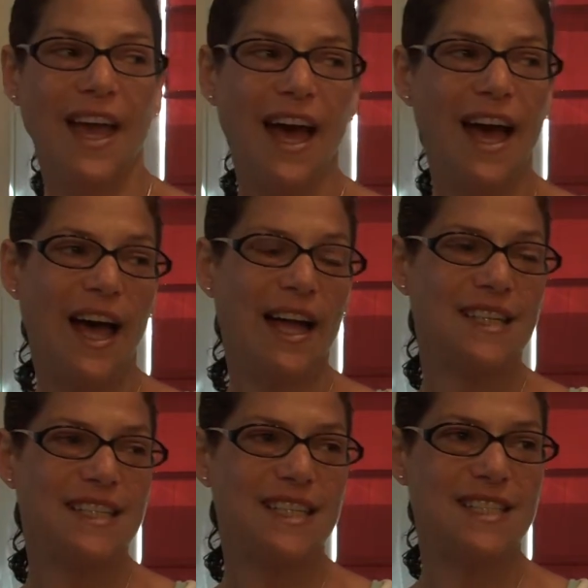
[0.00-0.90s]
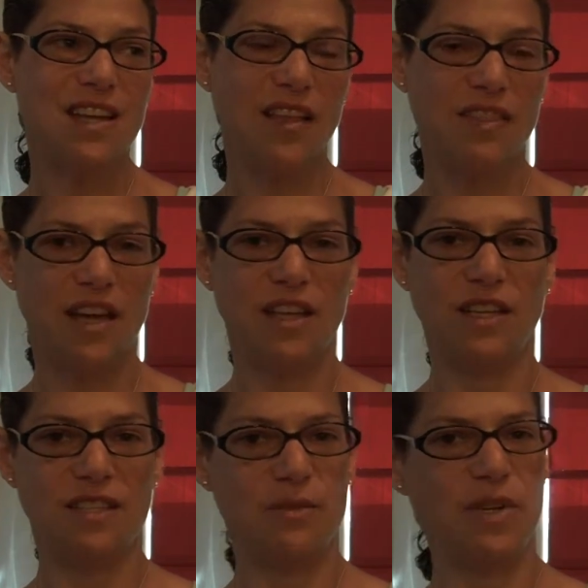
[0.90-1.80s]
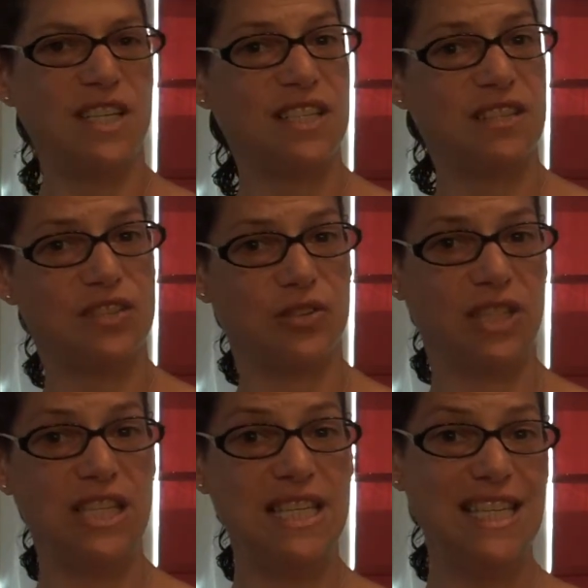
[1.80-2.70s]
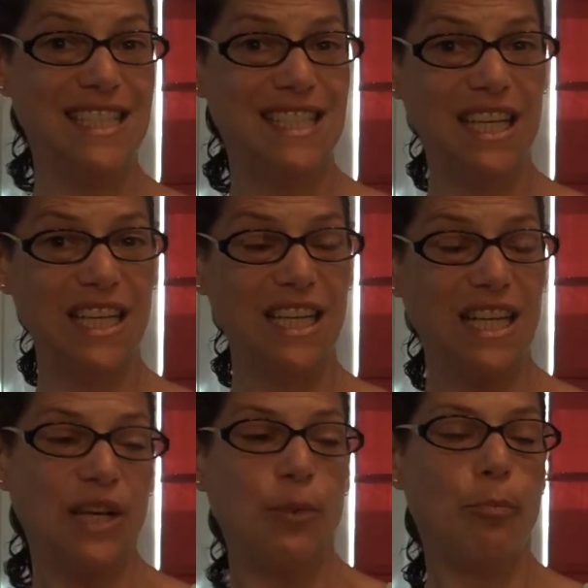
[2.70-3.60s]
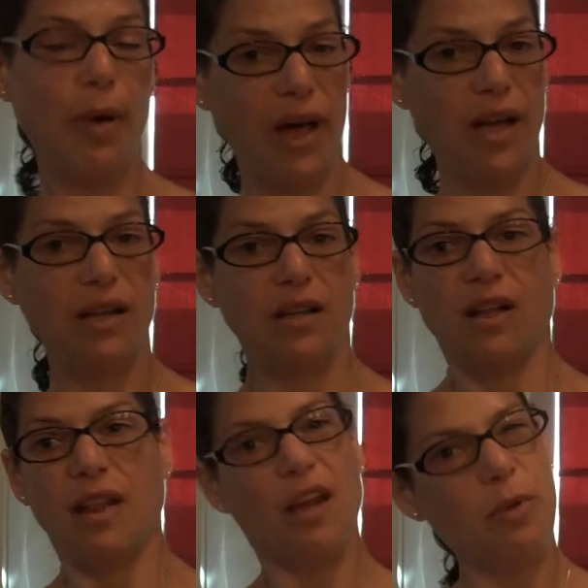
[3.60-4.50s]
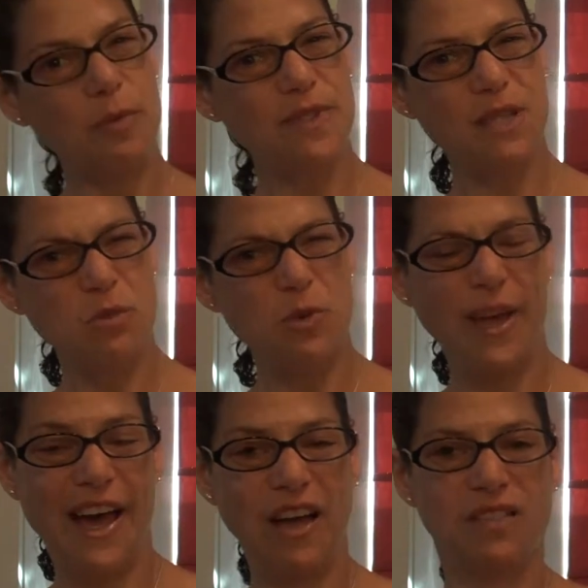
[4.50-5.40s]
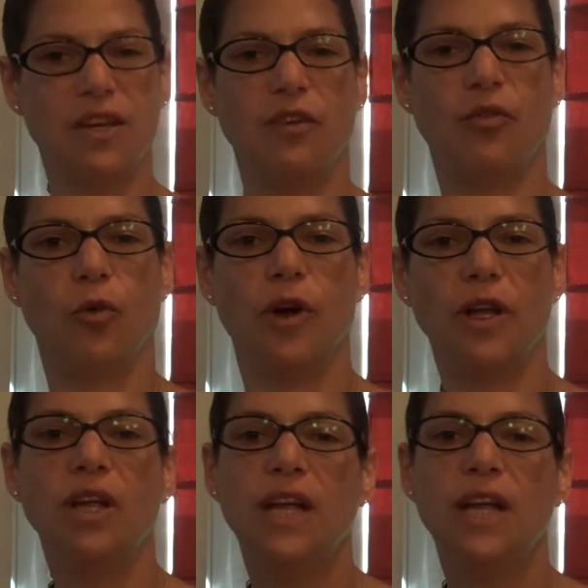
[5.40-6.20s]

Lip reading: And it's not that somebody necessarily needs it, but a lot of people seem to be asking for it.